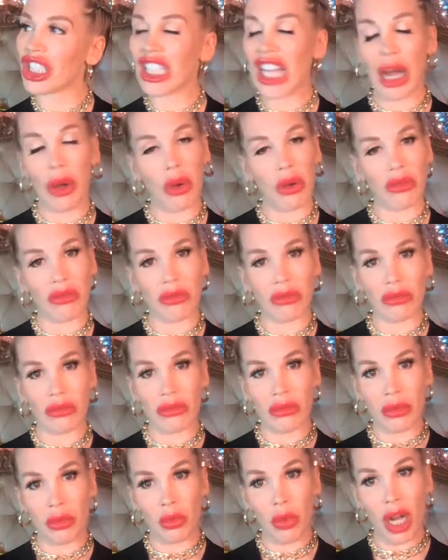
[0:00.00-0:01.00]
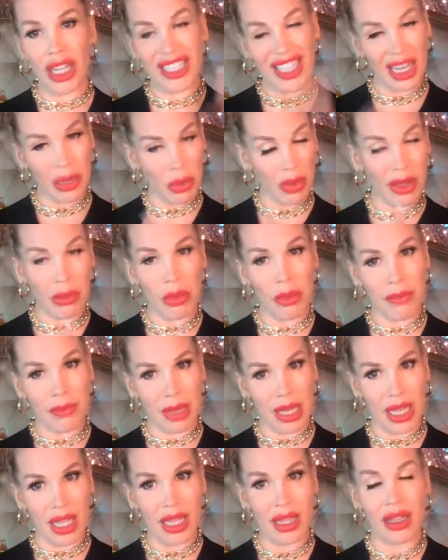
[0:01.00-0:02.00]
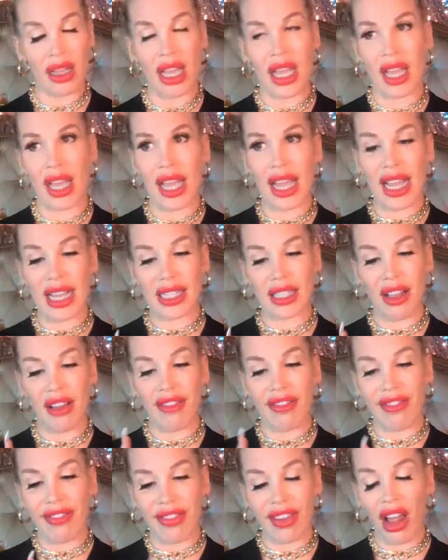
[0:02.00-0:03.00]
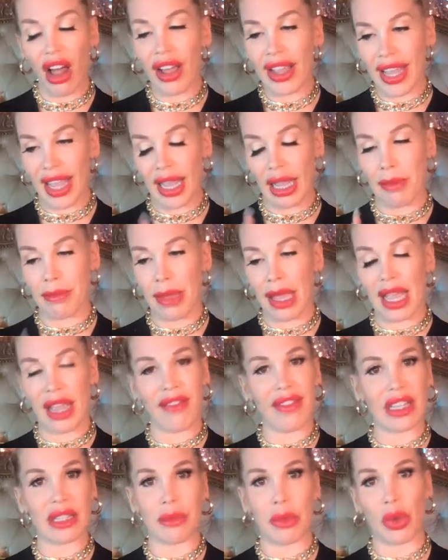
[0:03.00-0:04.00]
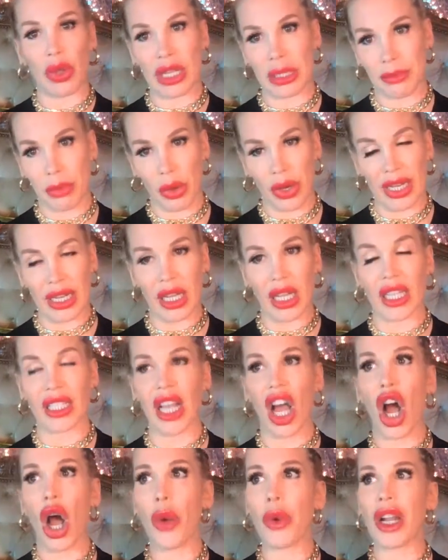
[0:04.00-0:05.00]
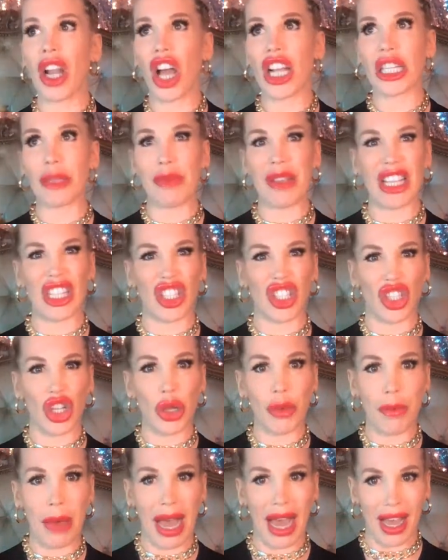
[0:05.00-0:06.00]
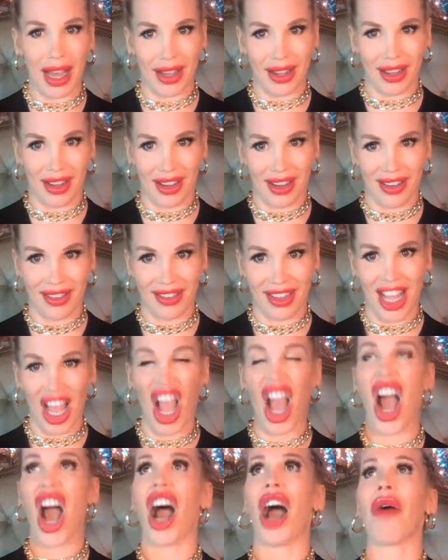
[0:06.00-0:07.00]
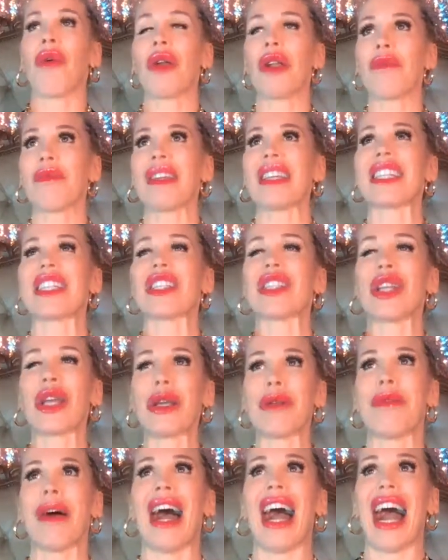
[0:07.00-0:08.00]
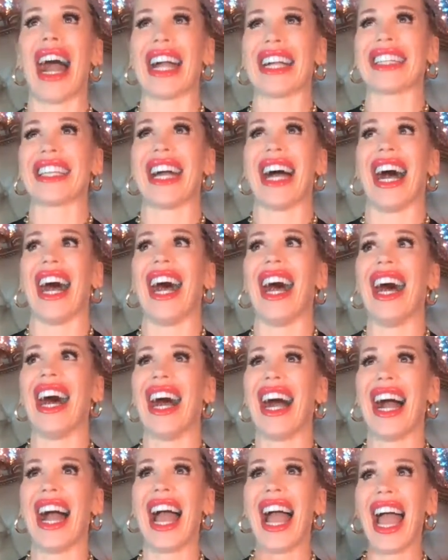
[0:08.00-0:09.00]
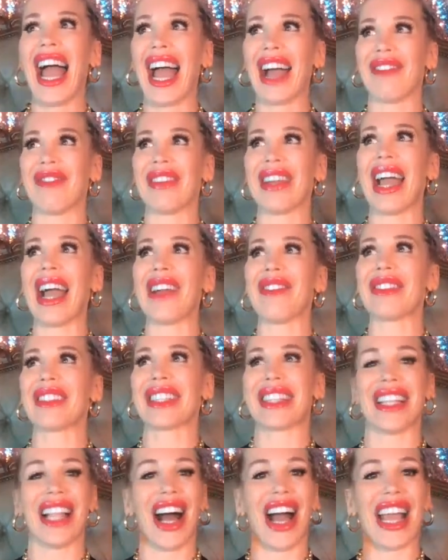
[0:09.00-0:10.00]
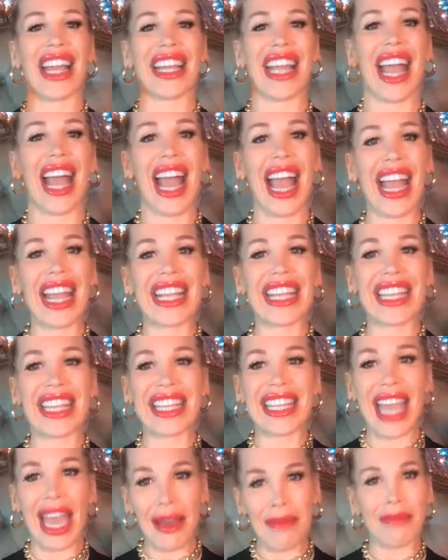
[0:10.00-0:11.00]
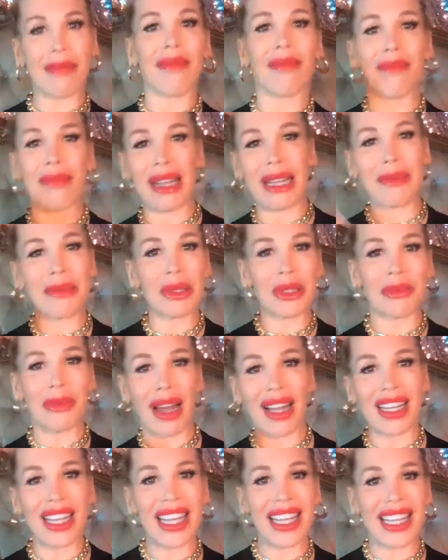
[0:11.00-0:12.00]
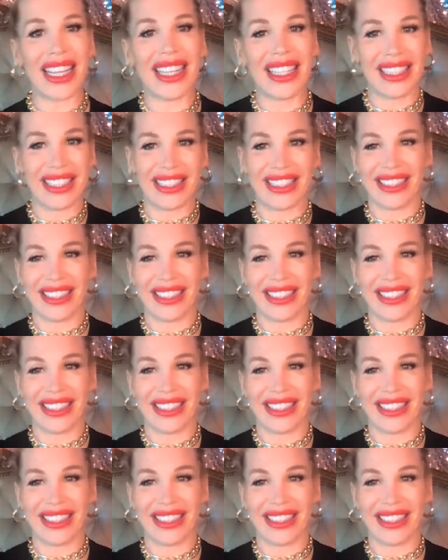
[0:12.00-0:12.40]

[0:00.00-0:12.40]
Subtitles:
now, I'll tell you what they wouldn't be, is flying and being invisible. That's pointless. I would like to be a super hacker. I want to be a super hacker and be able to, like, get people's money.